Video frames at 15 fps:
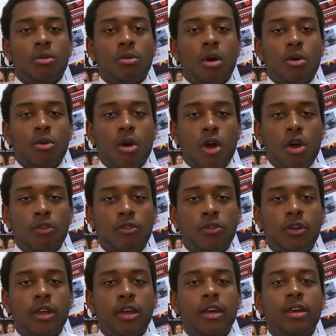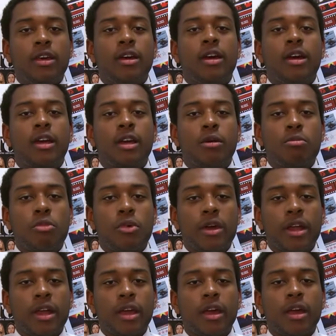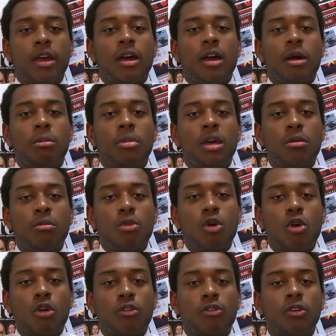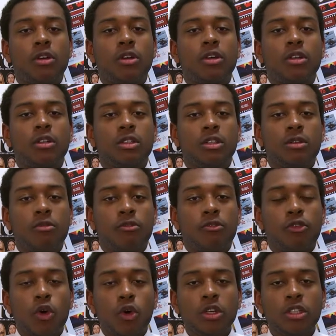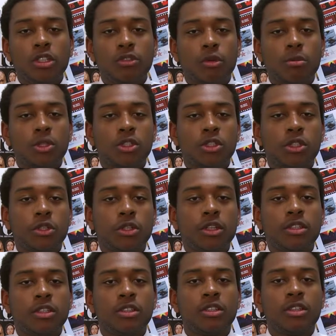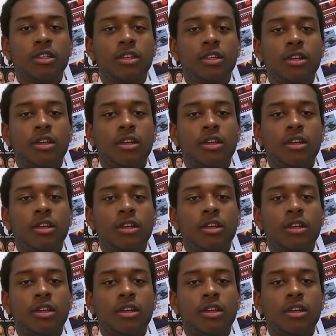Well, hopefully I can bring a bit more of a voice from the students,